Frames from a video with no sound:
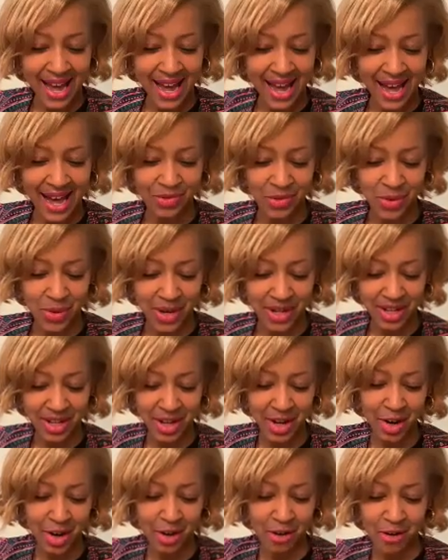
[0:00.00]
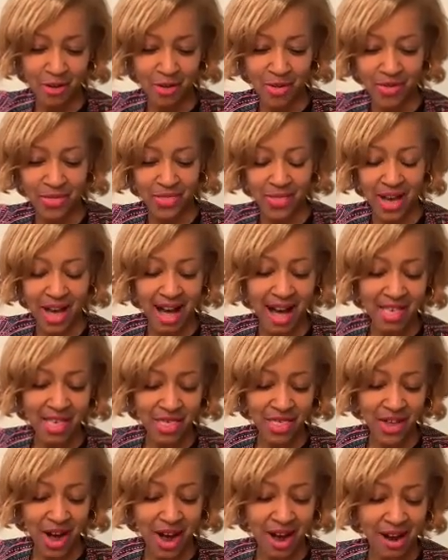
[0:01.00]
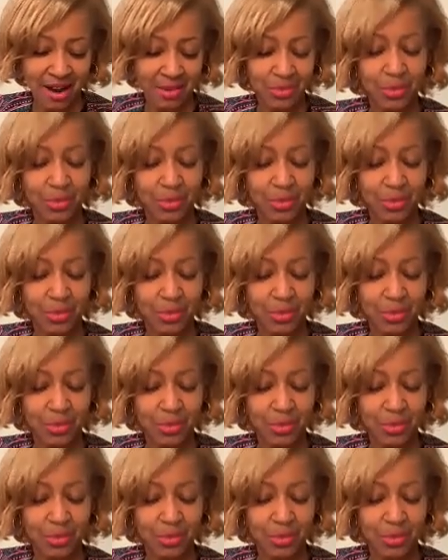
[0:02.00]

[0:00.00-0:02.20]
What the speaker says: have on here. I thought